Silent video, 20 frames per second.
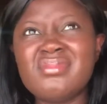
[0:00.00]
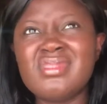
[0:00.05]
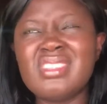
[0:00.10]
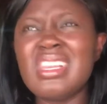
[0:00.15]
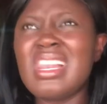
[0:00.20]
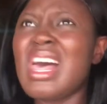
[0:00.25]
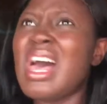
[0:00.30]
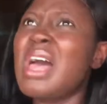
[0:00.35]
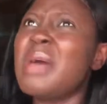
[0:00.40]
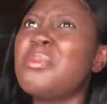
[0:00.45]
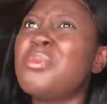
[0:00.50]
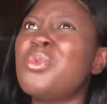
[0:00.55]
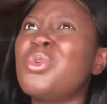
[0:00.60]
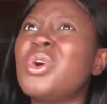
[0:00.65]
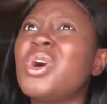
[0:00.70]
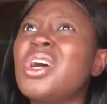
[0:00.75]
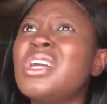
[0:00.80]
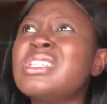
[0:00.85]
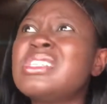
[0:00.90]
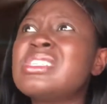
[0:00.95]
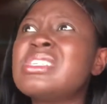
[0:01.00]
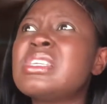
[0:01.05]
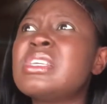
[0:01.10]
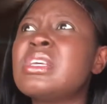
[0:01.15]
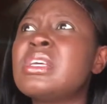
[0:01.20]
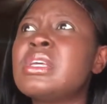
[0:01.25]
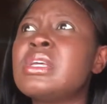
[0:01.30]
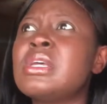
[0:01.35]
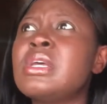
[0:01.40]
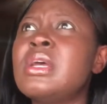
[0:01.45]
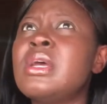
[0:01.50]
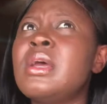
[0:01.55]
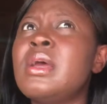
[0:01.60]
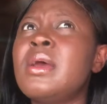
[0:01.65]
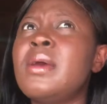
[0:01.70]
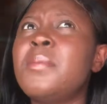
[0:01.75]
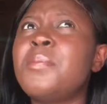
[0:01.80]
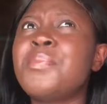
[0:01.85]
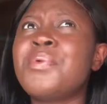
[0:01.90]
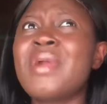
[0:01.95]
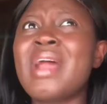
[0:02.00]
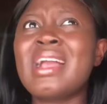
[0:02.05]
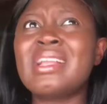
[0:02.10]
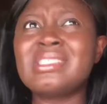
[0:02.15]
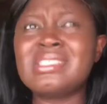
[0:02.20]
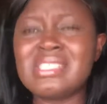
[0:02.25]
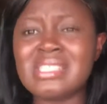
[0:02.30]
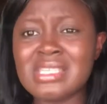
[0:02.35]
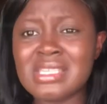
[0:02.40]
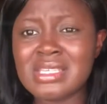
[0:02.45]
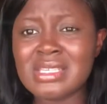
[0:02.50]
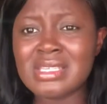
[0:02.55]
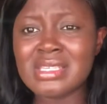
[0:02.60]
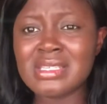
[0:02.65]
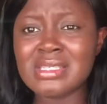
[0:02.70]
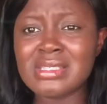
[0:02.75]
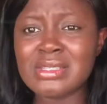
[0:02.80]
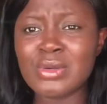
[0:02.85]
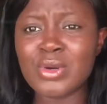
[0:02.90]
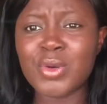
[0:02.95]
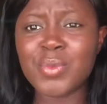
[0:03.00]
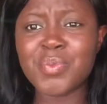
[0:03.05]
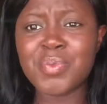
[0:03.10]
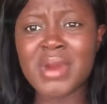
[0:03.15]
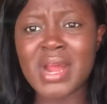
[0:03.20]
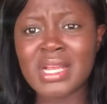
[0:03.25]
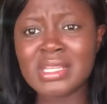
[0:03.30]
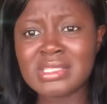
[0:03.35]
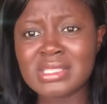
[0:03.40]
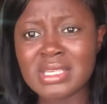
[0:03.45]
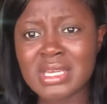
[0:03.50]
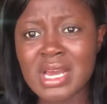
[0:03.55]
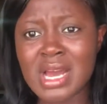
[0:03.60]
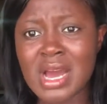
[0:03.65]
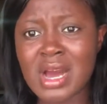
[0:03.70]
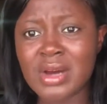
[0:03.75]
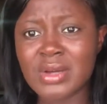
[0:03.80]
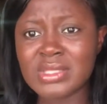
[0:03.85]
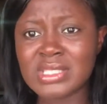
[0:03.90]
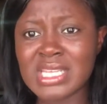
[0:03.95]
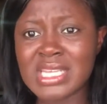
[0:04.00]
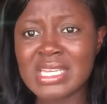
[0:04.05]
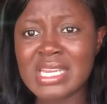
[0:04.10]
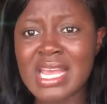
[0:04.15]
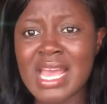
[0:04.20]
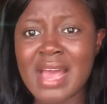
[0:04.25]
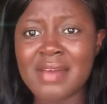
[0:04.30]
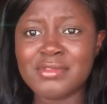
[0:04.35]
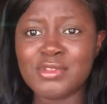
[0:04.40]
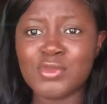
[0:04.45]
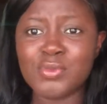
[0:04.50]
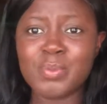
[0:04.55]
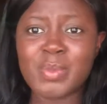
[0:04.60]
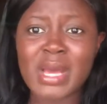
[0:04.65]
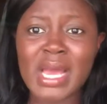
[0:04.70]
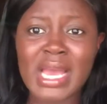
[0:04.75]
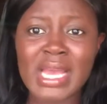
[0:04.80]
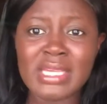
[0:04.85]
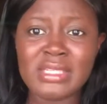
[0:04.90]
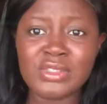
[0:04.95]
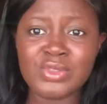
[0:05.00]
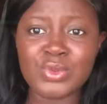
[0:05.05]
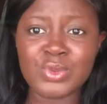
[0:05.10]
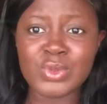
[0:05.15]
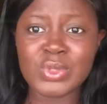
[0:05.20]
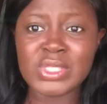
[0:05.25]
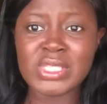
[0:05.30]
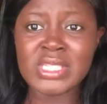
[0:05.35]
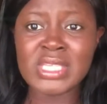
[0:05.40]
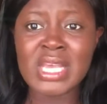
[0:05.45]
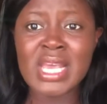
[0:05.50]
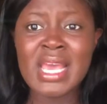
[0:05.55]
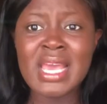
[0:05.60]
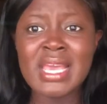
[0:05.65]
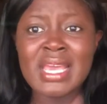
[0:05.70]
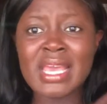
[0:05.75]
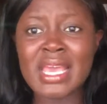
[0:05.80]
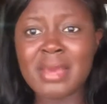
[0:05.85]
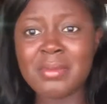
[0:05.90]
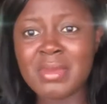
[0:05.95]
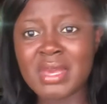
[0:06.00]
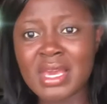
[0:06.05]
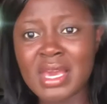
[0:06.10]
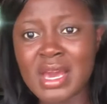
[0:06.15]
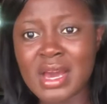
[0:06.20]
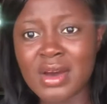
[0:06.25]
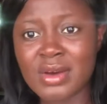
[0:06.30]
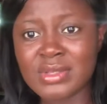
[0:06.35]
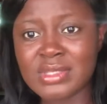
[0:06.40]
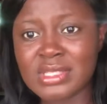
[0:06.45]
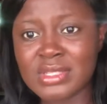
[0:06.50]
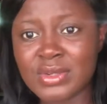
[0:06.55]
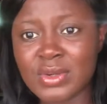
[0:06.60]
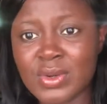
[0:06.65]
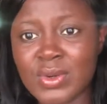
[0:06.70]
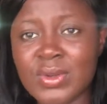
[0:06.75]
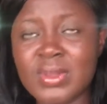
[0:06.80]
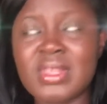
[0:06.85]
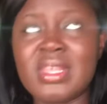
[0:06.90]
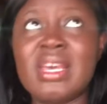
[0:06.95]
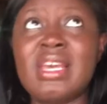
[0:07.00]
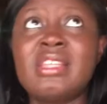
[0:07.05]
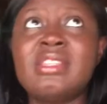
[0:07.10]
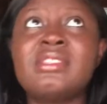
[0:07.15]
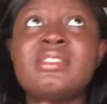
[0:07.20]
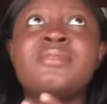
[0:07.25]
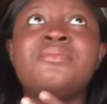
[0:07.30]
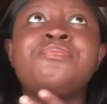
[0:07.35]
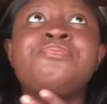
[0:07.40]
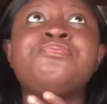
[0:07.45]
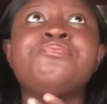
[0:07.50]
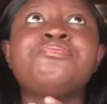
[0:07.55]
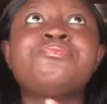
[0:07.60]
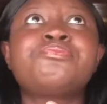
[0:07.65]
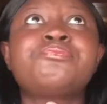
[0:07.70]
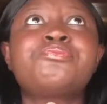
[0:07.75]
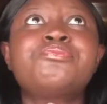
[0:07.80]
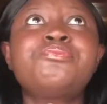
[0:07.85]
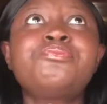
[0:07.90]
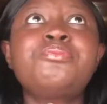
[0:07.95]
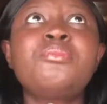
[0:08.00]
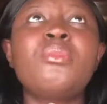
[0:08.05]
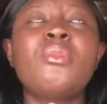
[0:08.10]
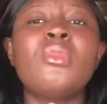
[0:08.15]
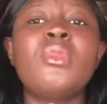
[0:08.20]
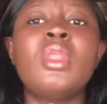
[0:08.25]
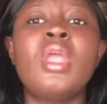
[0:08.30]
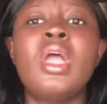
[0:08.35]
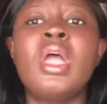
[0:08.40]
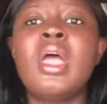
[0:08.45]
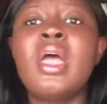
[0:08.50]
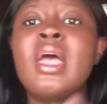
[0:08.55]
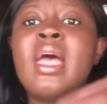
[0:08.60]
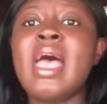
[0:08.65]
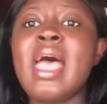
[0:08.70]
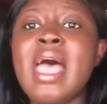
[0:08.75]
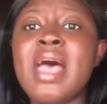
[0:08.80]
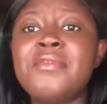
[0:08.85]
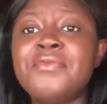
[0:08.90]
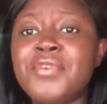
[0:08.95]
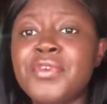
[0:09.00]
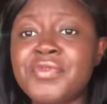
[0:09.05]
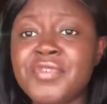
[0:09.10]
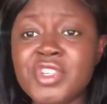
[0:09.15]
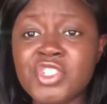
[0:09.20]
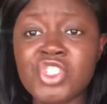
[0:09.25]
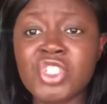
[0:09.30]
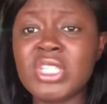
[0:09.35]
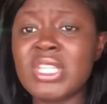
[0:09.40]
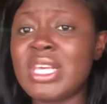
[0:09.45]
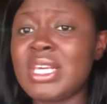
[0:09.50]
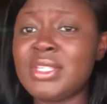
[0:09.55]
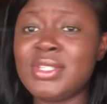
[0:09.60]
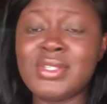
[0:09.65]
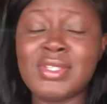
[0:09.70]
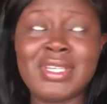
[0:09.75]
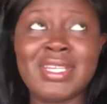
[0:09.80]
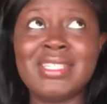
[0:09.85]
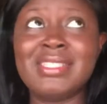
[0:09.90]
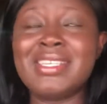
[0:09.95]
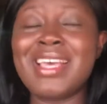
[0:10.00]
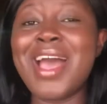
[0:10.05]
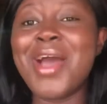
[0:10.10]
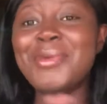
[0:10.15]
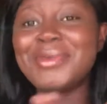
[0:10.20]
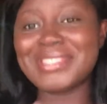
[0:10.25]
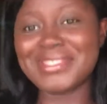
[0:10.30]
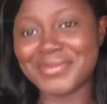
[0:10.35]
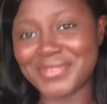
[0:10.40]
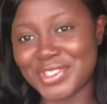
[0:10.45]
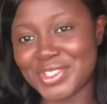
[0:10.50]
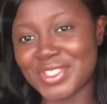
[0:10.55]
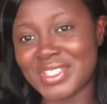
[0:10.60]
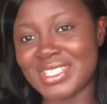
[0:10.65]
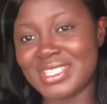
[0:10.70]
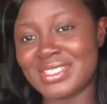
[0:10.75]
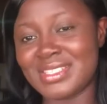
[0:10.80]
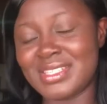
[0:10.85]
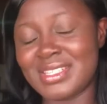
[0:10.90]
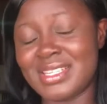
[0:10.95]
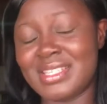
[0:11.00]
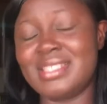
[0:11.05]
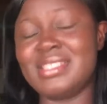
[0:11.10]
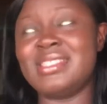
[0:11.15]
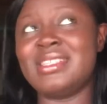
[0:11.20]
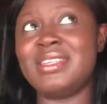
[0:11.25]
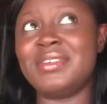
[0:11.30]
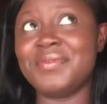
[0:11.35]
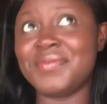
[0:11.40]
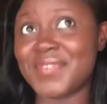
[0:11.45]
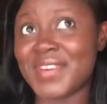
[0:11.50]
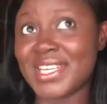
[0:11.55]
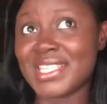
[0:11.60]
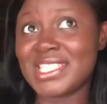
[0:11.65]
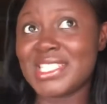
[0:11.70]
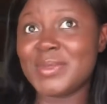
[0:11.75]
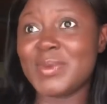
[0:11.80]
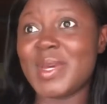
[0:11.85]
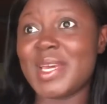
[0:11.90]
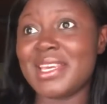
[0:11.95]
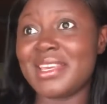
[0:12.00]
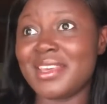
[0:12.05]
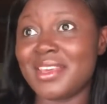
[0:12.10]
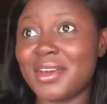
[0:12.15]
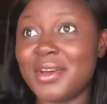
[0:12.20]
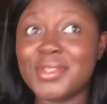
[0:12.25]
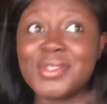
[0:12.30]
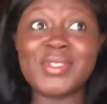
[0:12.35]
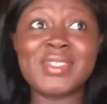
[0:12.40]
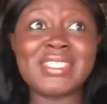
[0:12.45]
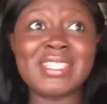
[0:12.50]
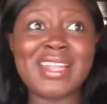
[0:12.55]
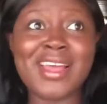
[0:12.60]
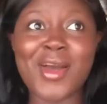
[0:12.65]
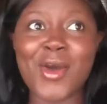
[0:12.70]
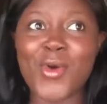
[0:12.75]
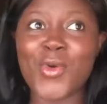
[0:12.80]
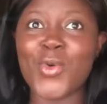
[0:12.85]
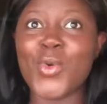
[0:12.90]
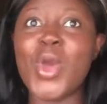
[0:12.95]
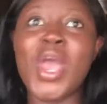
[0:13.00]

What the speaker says: what? Practice or practicals, and they have to buy those chemicals and all that. And for visual art students, I was a visual art student in Infantine and Girls. You see that,